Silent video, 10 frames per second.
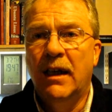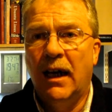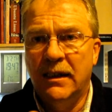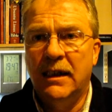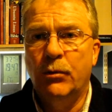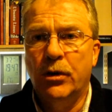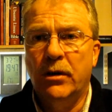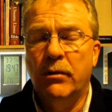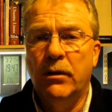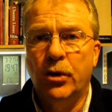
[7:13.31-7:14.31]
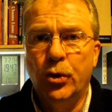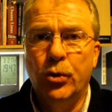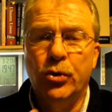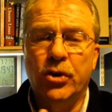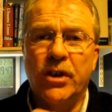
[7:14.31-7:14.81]
and see what the
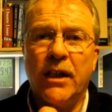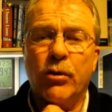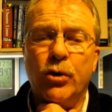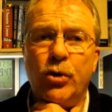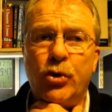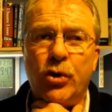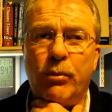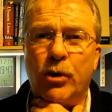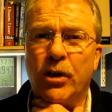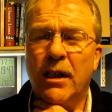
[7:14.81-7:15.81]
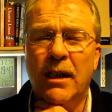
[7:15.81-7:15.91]
gurus are saying on YouTube, because